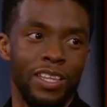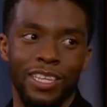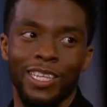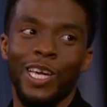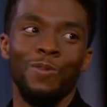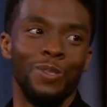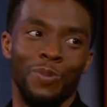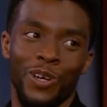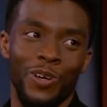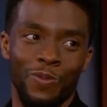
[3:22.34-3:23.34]
Not the
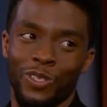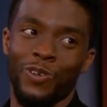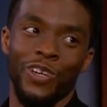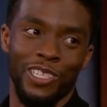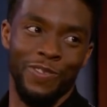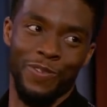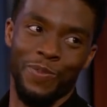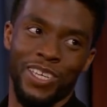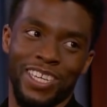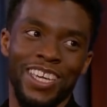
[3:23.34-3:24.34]
language barrier was crazy for
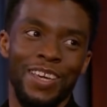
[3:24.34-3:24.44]
me.